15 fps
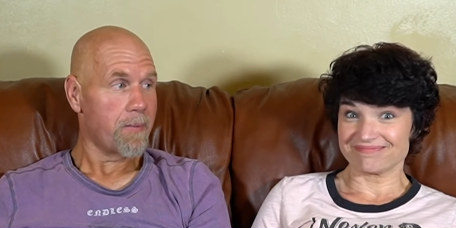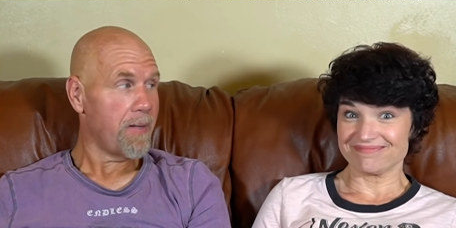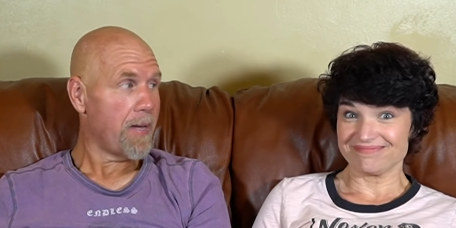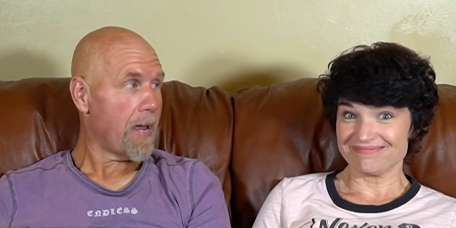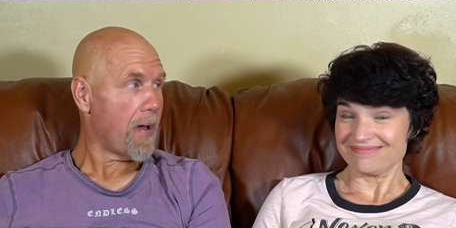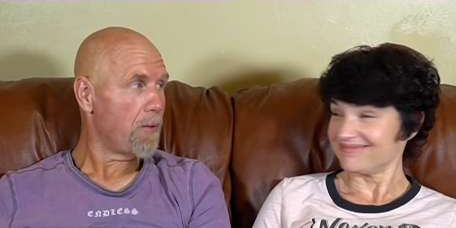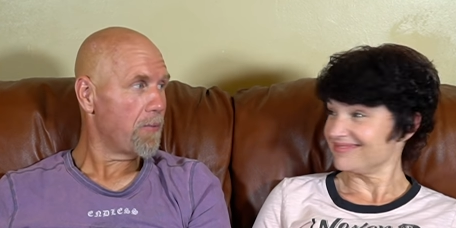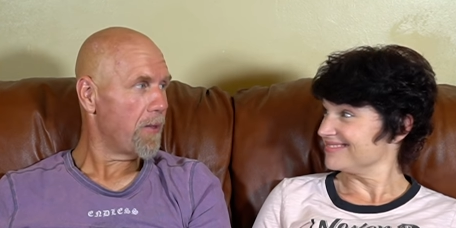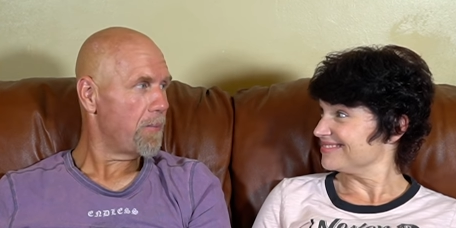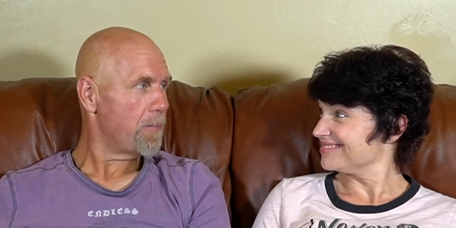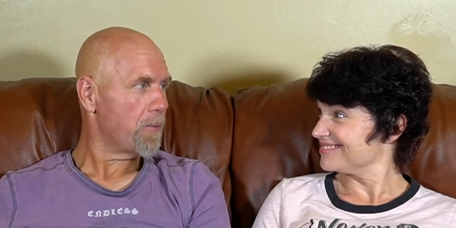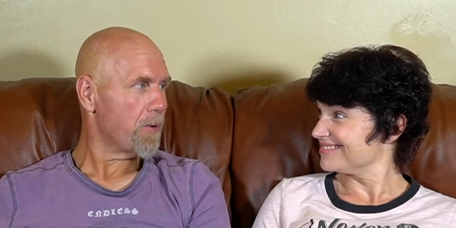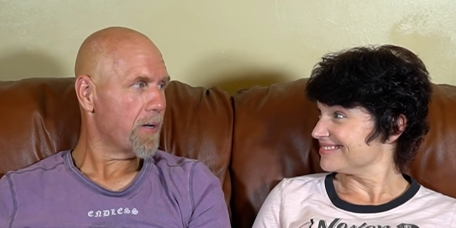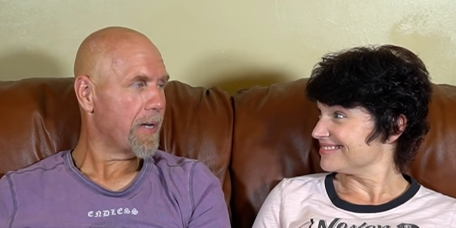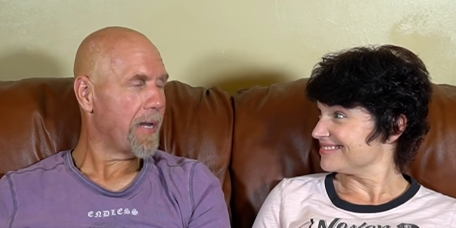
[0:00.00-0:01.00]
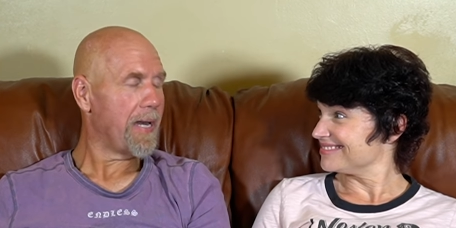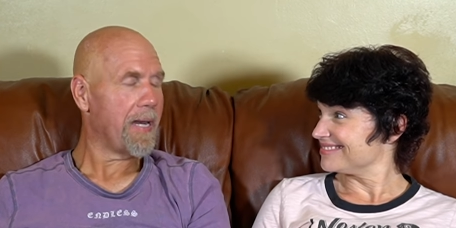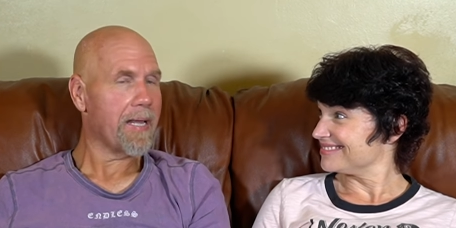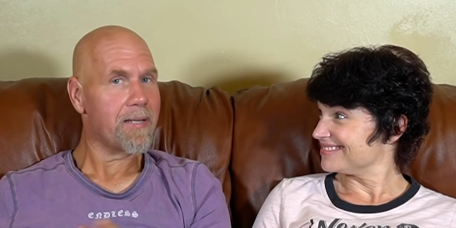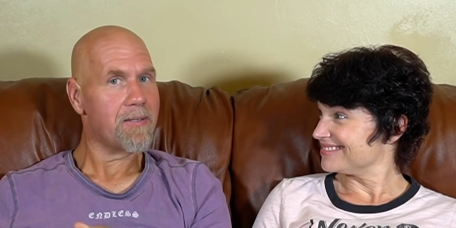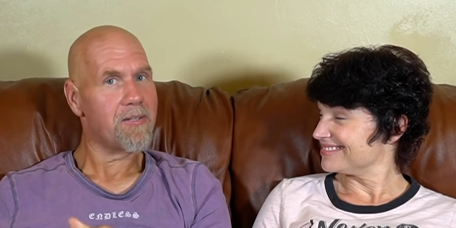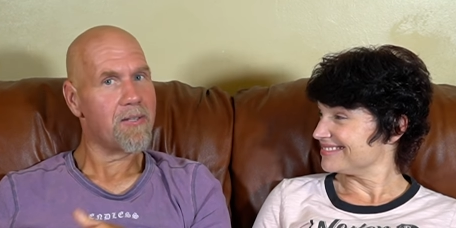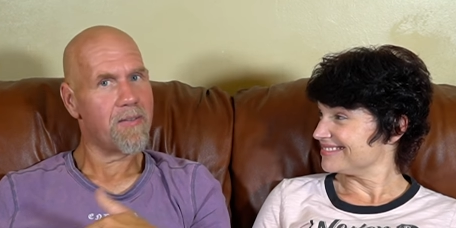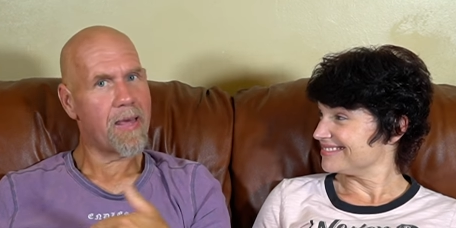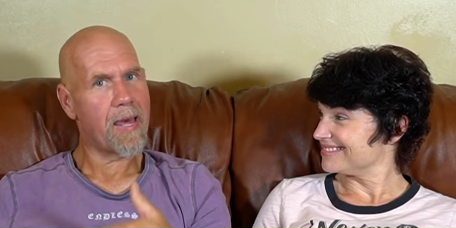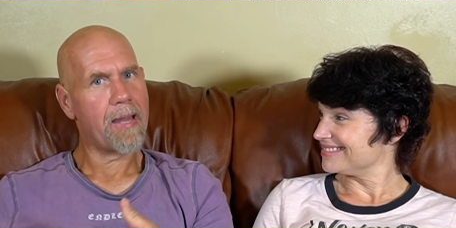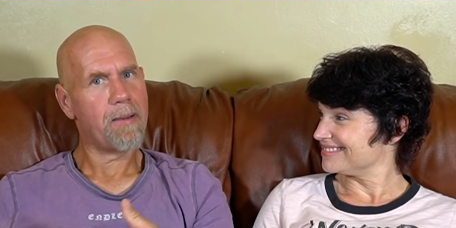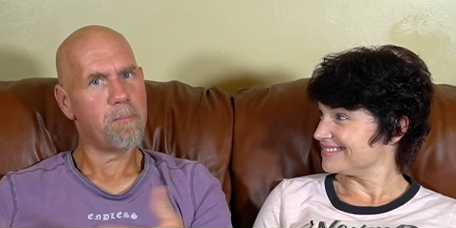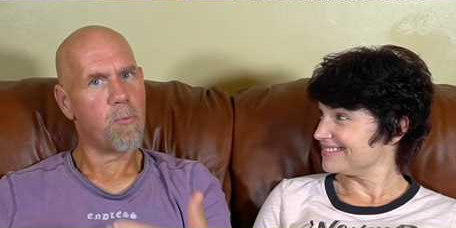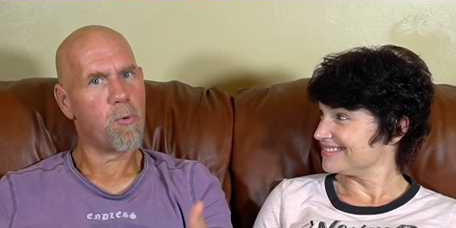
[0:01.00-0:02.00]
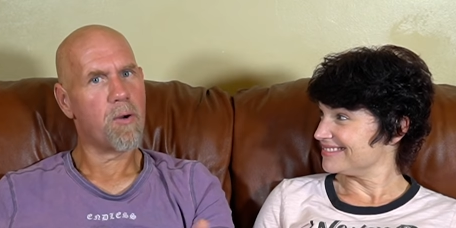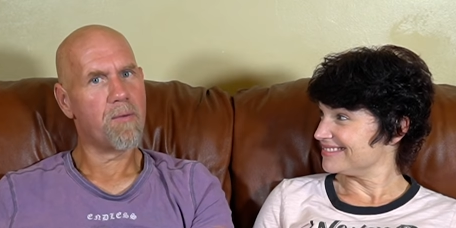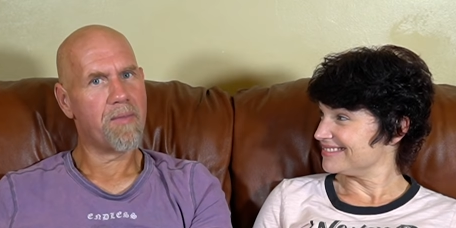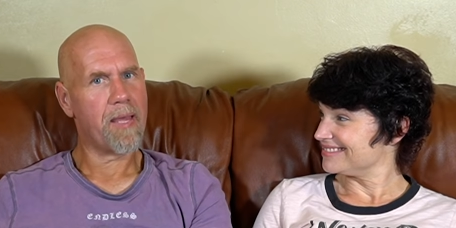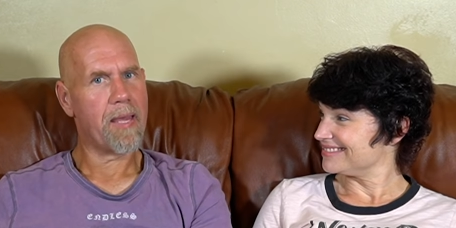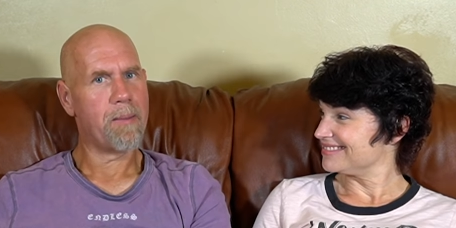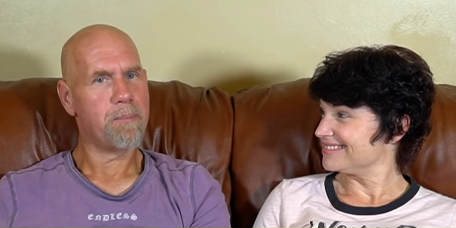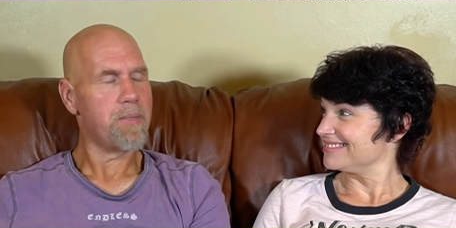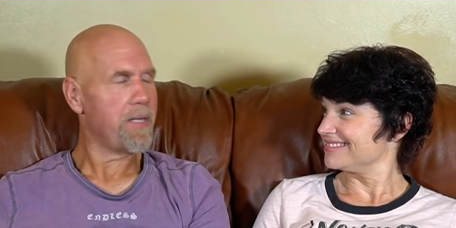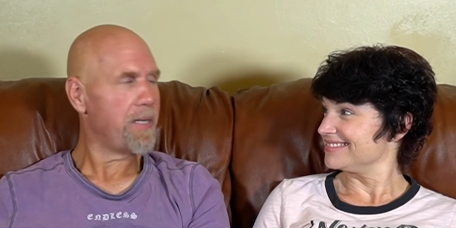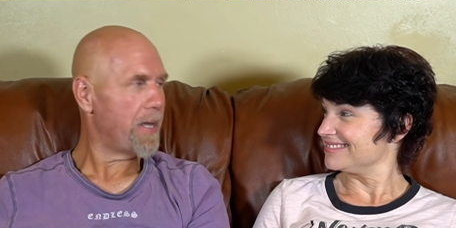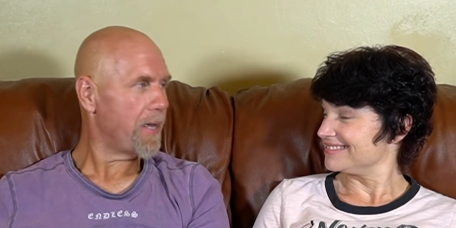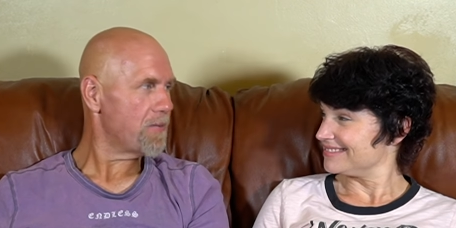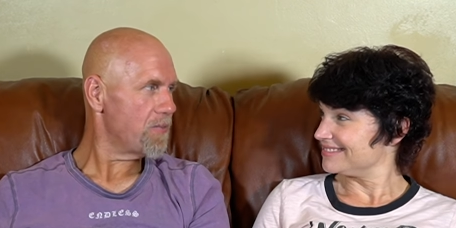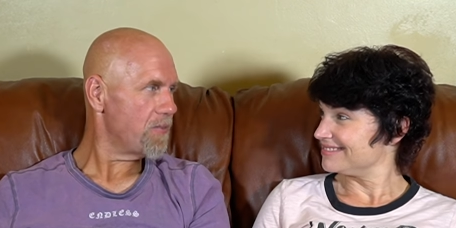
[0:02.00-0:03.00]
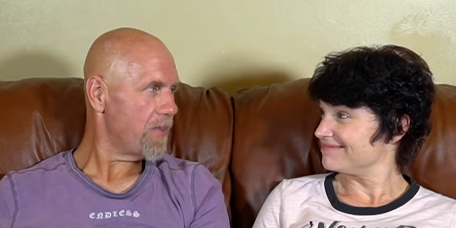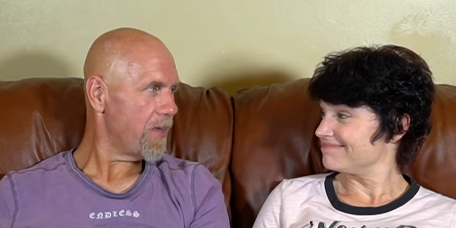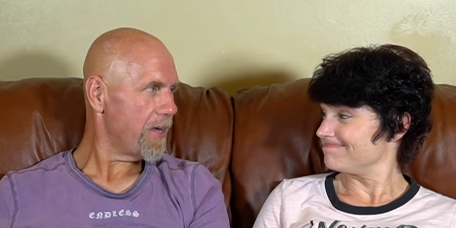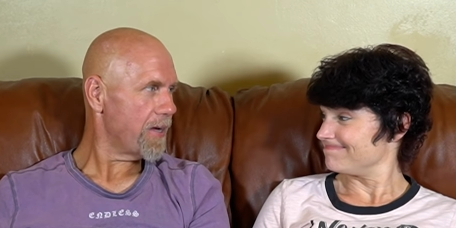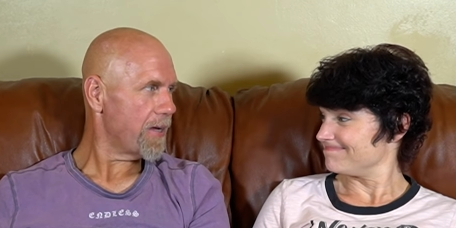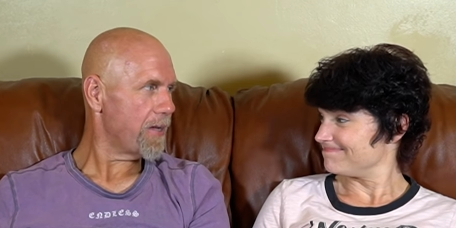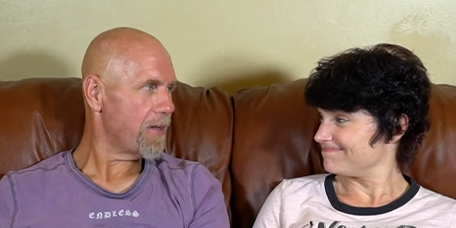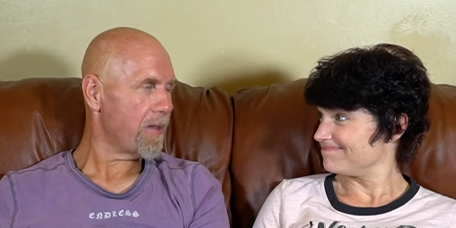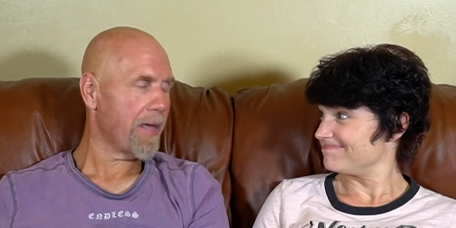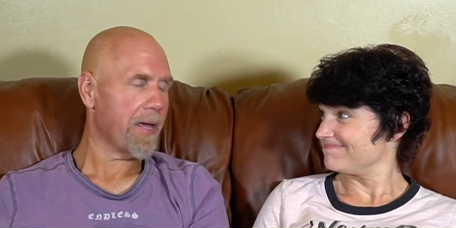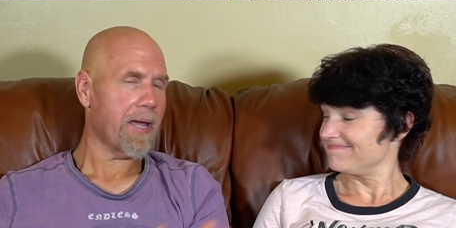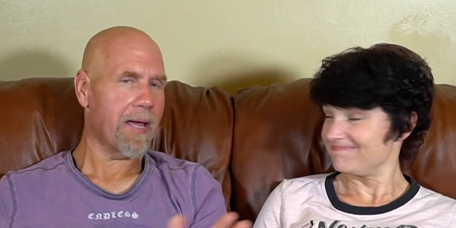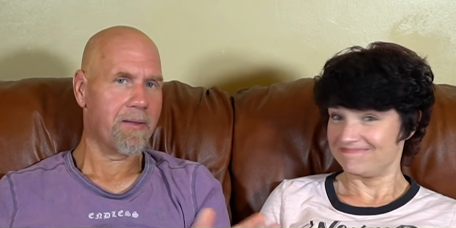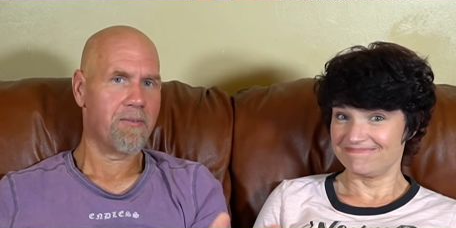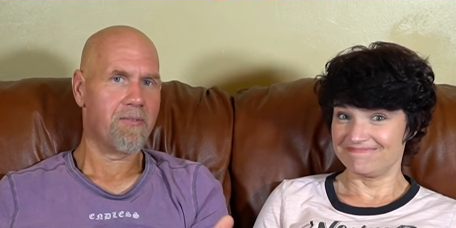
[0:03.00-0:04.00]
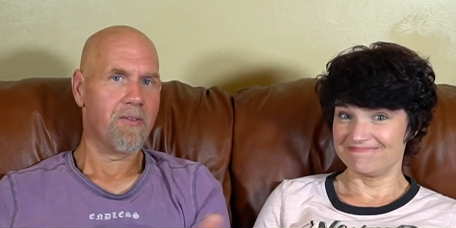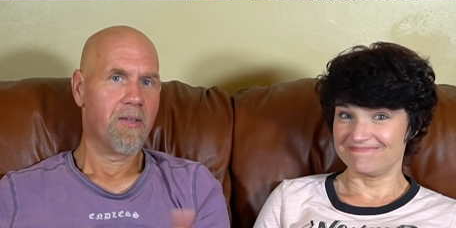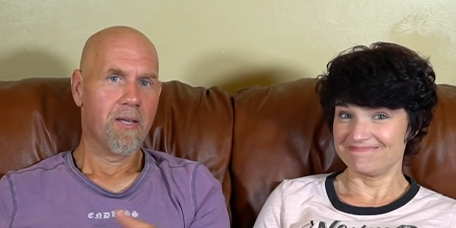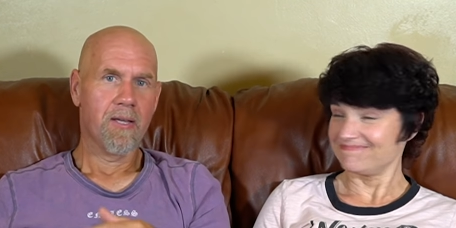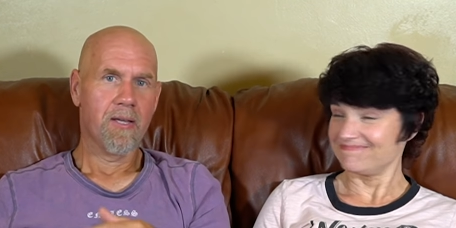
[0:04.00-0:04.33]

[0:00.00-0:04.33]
Speaker 1: now that we're getting into that more of the empty nest thing and like as